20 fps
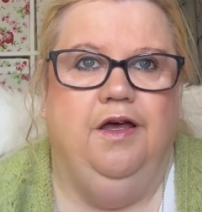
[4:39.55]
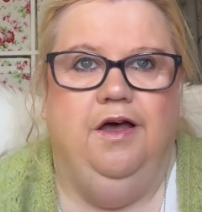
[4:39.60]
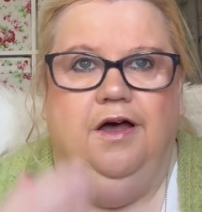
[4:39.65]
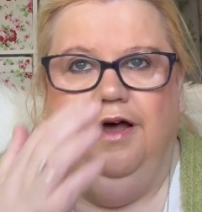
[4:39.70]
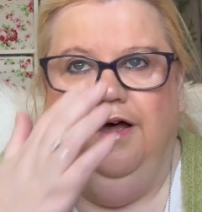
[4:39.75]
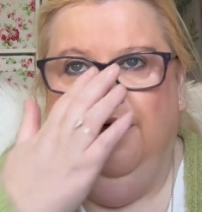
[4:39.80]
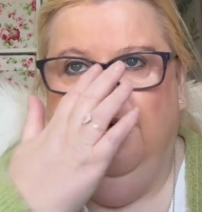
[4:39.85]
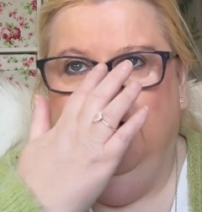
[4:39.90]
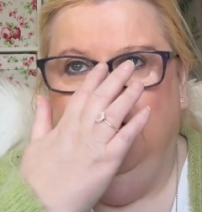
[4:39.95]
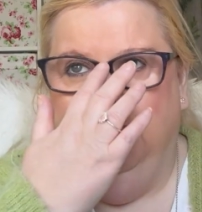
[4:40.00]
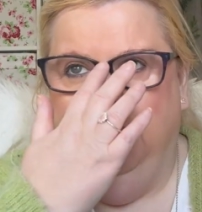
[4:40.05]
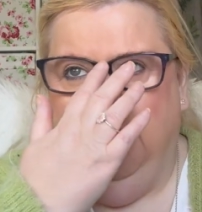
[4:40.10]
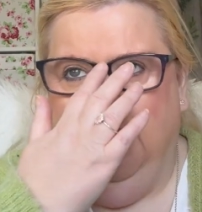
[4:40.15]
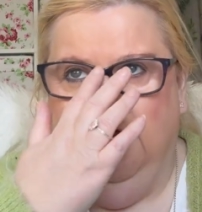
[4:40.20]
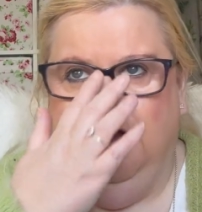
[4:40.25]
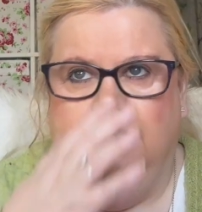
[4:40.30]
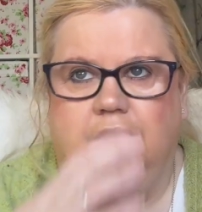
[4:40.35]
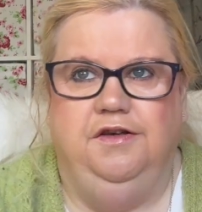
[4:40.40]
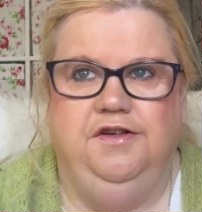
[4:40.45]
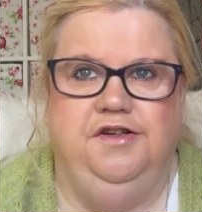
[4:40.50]
I
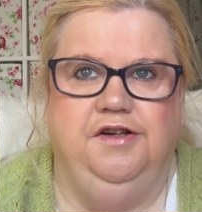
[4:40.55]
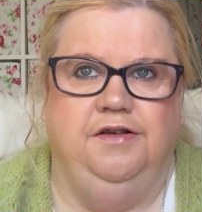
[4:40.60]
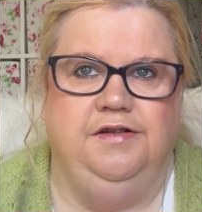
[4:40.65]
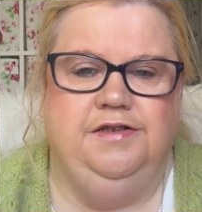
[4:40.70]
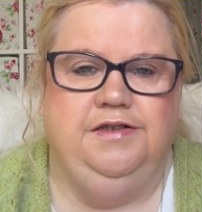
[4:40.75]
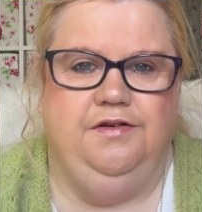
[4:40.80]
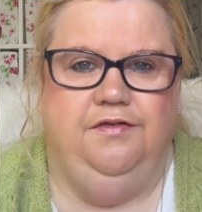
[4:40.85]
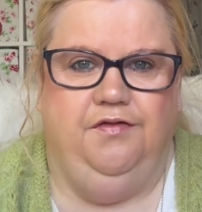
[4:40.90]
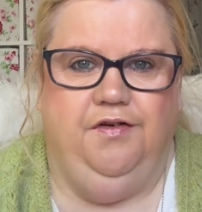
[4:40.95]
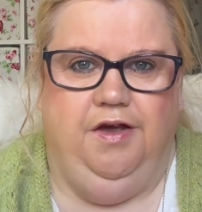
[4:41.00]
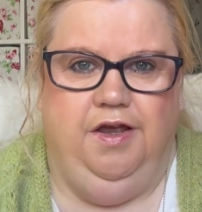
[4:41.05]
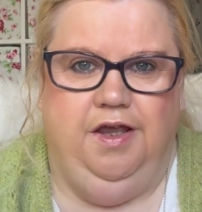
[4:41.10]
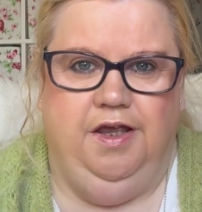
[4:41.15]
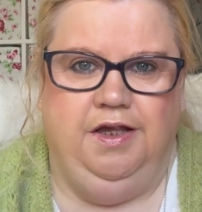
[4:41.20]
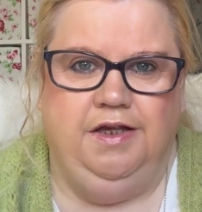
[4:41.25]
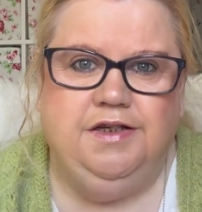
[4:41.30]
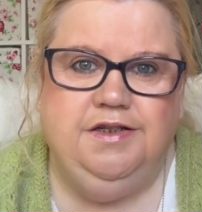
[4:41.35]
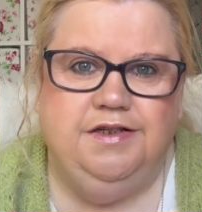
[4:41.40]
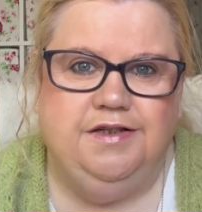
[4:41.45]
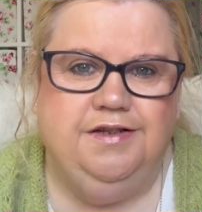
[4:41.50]
can justify
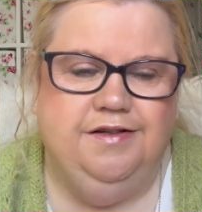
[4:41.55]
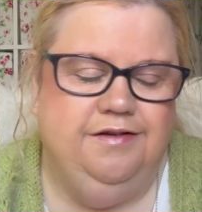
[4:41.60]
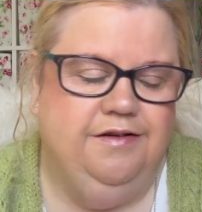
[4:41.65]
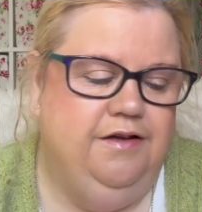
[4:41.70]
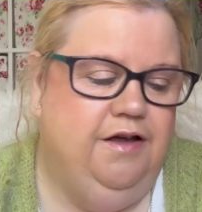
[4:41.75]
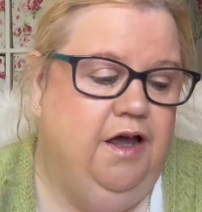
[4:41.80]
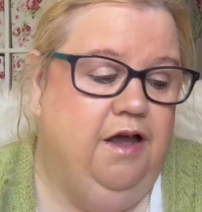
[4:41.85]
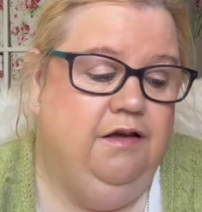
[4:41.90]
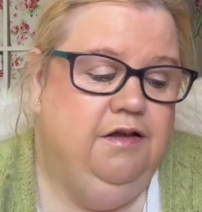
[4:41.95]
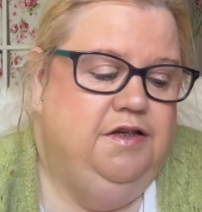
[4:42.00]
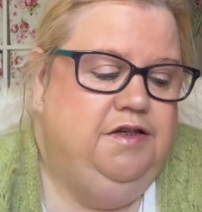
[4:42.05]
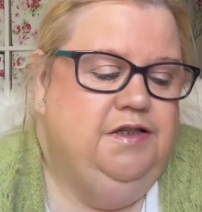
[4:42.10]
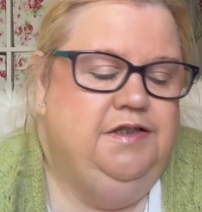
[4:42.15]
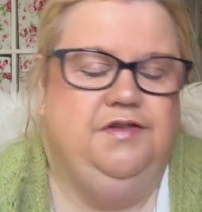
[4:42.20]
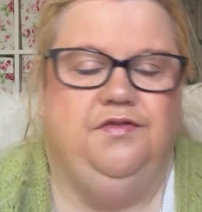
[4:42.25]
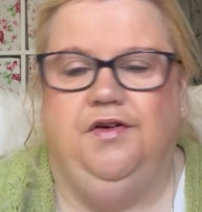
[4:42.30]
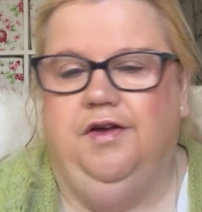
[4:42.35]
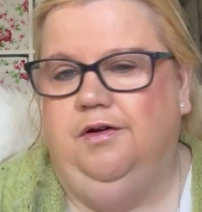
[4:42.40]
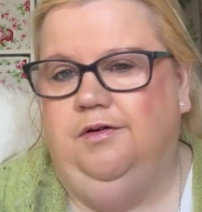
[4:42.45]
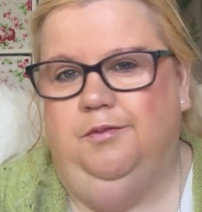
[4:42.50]
it. I can
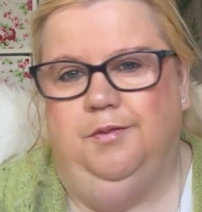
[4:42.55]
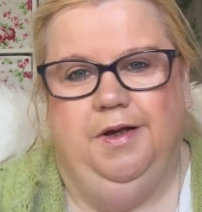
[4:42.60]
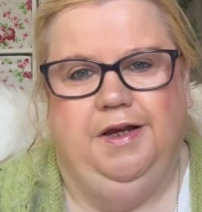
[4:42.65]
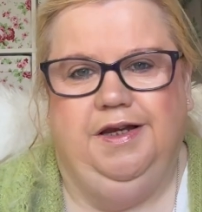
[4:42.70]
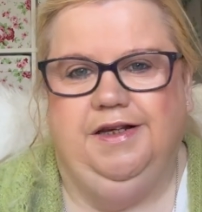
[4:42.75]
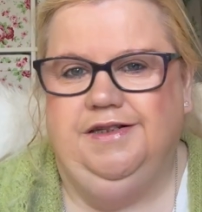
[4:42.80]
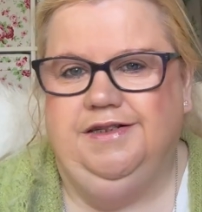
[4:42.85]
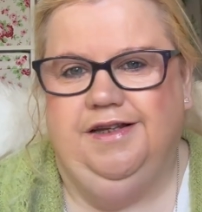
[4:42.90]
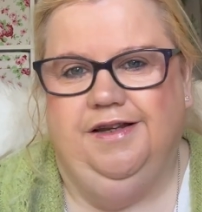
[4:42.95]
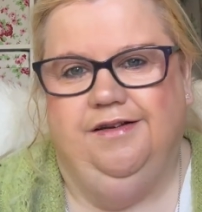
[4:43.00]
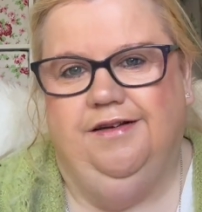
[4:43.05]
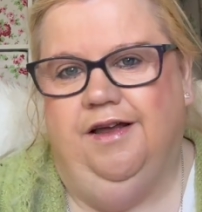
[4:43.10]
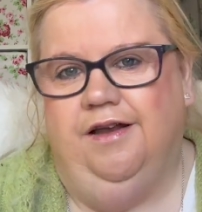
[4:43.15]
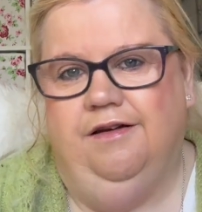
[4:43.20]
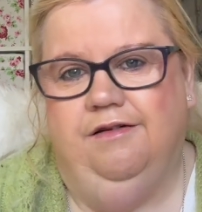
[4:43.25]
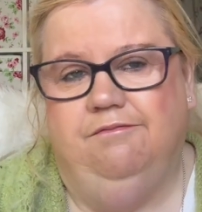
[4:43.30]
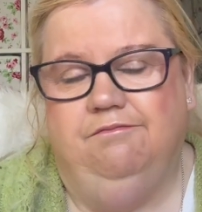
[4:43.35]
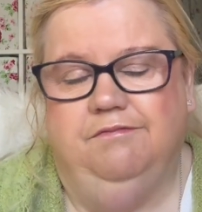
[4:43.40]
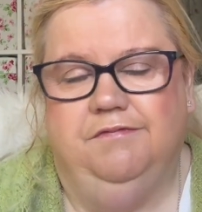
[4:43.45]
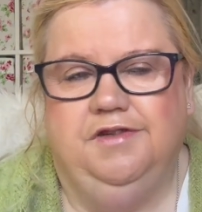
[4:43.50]
justify all my knitting,
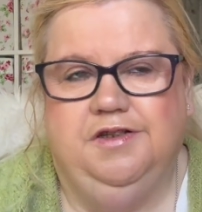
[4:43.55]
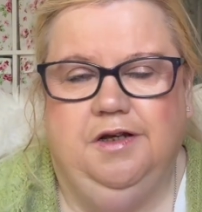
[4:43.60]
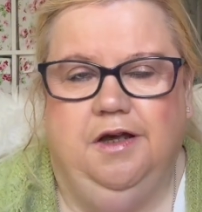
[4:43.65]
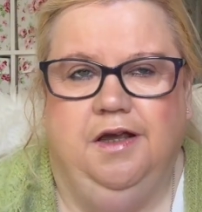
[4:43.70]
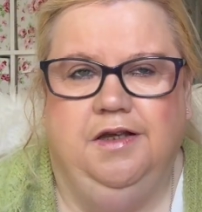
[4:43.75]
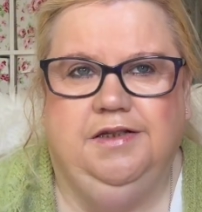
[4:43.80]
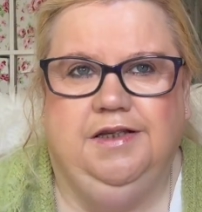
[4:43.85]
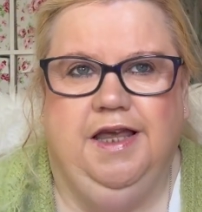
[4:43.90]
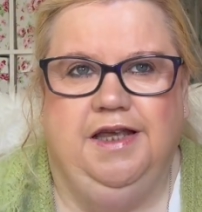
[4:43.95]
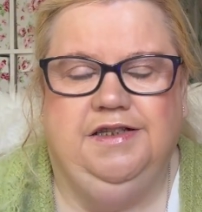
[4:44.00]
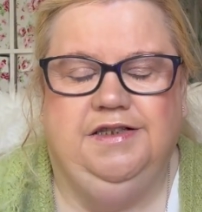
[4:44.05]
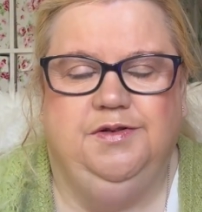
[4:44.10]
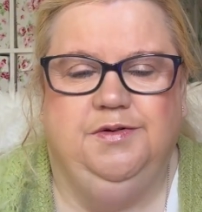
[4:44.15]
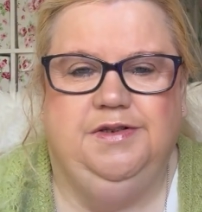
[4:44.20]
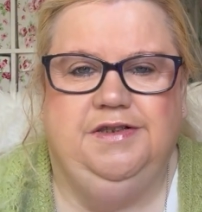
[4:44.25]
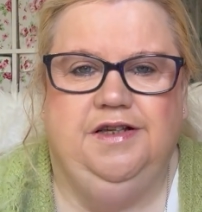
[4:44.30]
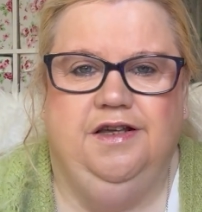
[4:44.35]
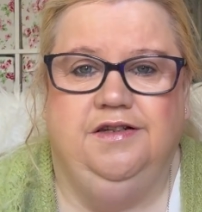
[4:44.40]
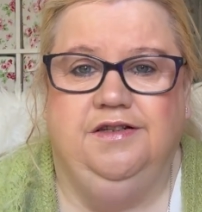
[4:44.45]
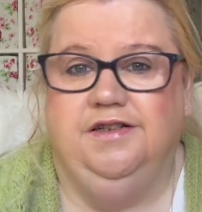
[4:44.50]
and I guess to a
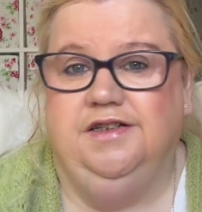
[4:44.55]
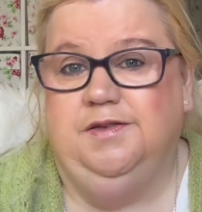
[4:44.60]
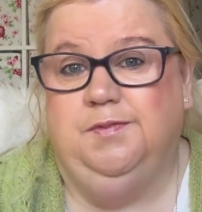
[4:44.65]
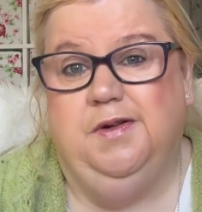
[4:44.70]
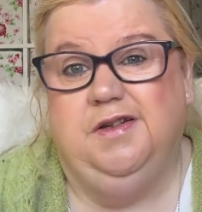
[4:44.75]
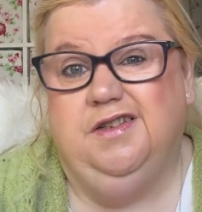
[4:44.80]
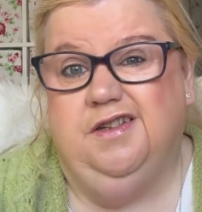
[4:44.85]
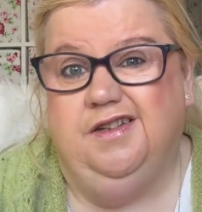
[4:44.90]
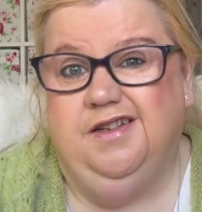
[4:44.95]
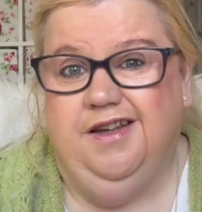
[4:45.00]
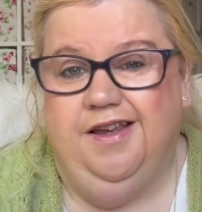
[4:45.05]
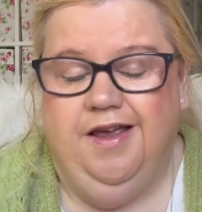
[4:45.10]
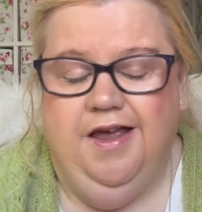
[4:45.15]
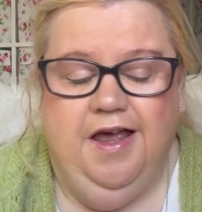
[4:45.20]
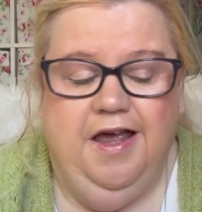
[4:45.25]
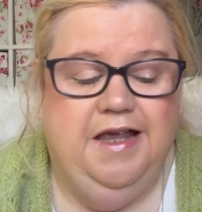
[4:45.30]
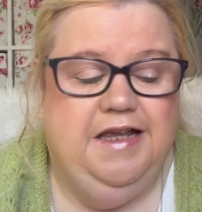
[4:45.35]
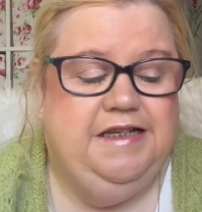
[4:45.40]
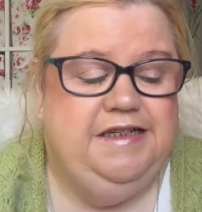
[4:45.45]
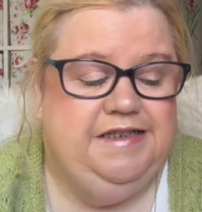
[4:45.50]
certain
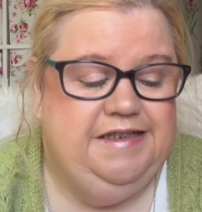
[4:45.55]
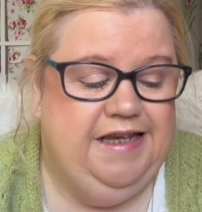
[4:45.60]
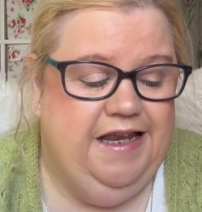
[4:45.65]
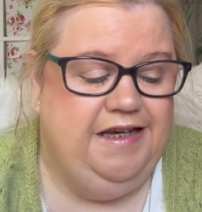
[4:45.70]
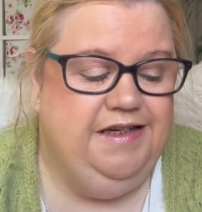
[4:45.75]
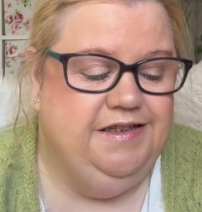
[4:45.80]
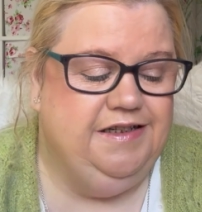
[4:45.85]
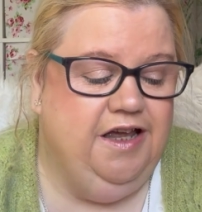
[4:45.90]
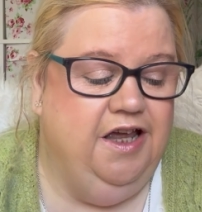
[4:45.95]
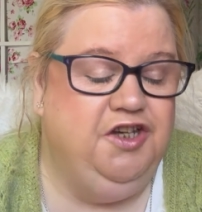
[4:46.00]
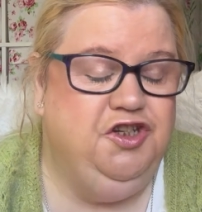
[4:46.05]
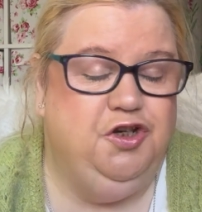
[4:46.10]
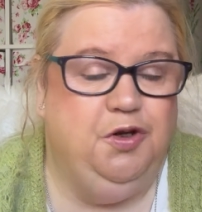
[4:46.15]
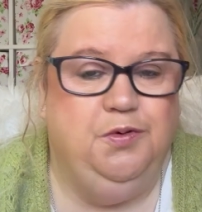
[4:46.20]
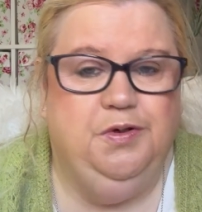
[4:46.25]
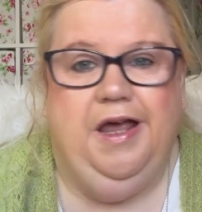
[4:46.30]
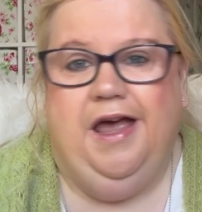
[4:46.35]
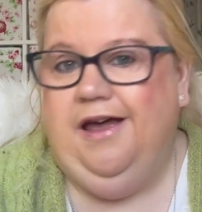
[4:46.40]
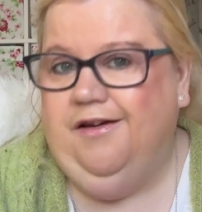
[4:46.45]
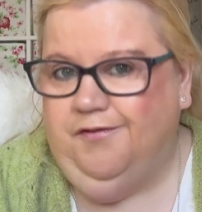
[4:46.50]
extent I
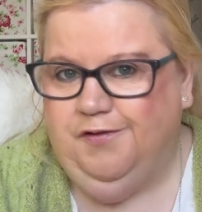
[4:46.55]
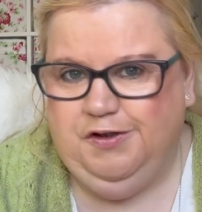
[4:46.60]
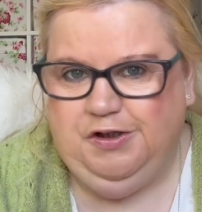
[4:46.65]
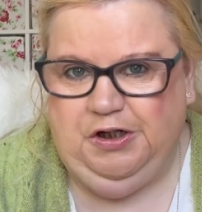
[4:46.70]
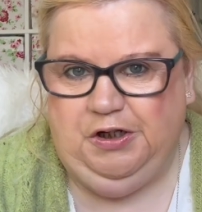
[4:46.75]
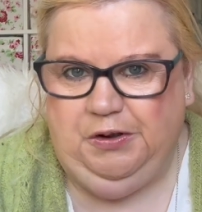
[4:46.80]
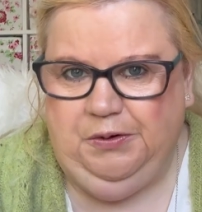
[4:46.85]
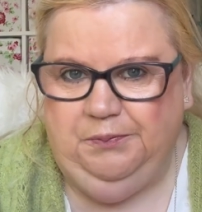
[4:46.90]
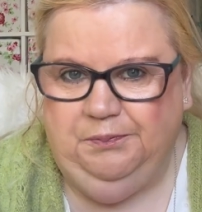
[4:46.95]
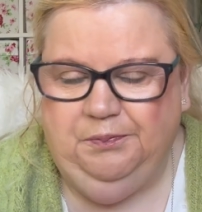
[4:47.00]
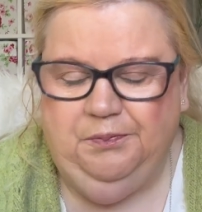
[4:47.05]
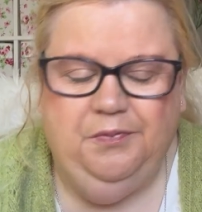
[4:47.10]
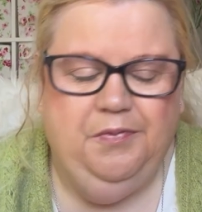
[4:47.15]
don't have to.